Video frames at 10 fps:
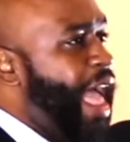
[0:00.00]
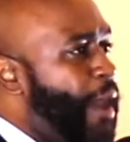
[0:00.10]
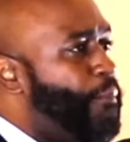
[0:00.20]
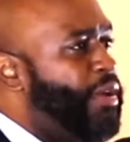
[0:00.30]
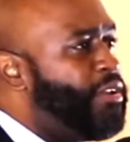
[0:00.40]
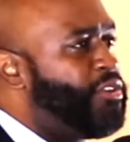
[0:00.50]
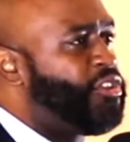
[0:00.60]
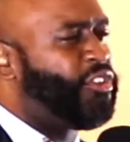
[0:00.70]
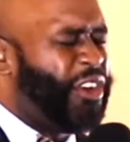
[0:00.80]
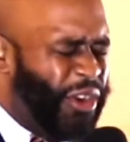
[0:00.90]
that
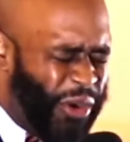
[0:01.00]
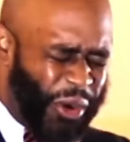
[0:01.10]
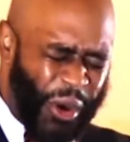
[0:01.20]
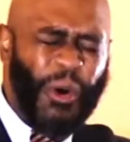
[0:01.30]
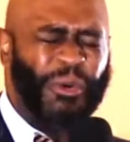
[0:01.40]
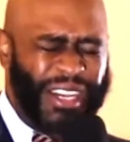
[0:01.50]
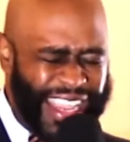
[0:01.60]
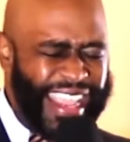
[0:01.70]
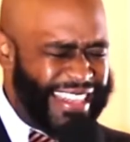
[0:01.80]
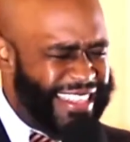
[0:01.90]
happens
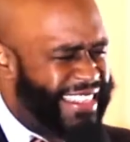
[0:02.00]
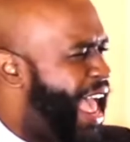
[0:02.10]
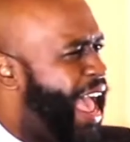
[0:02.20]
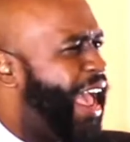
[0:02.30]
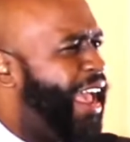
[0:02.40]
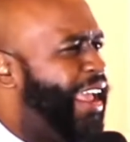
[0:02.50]
on the inside.